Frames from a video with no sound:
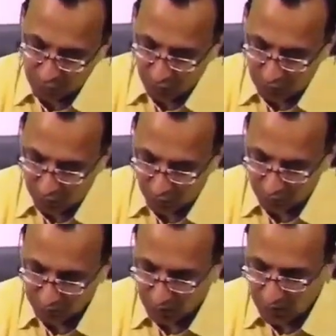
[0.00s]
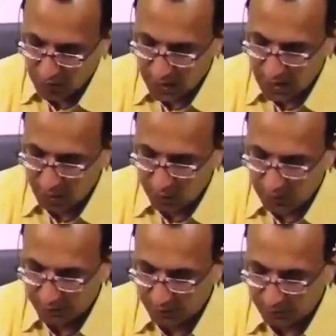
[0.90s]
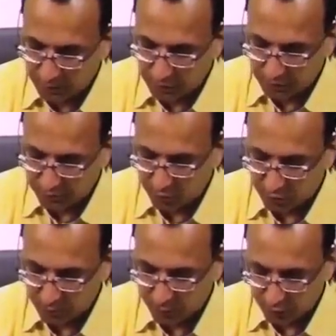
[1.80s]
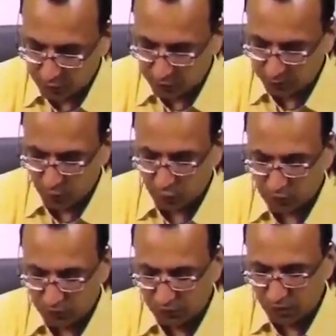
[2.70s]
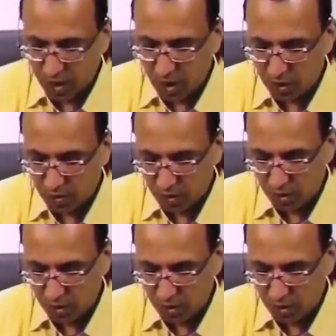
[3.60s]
also. And what is the purpose of those pores? Pores of Kahn.